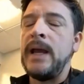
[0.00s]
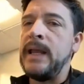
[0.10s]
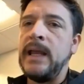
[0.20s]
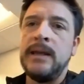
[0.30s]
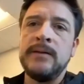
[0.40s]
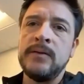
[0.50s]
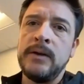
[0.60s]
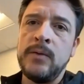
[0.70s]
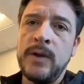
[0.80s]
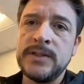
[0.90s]
I can't answer
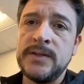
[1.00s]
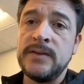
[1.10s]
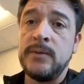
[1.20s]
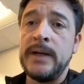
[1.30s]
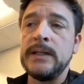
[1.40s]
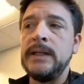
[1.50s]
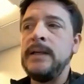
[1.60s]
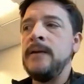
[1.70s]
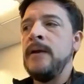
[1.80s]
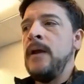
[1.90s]
any questions
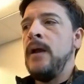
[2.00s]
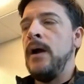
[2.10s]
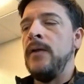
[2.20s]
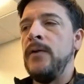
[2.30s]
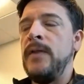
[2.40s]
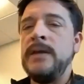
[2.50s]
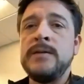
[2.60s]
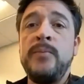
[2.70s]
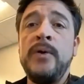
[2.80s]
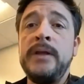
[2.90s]
directly other than
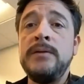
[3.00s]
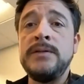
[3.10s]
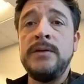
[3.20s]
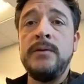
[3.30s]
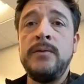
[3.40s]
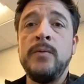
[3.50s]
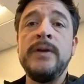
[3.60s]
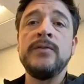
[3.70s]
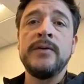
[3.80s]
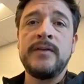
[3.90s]
to point you to the
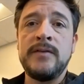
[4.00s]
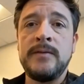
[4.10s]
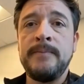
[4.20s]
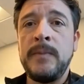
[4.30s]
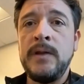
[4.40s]
resources.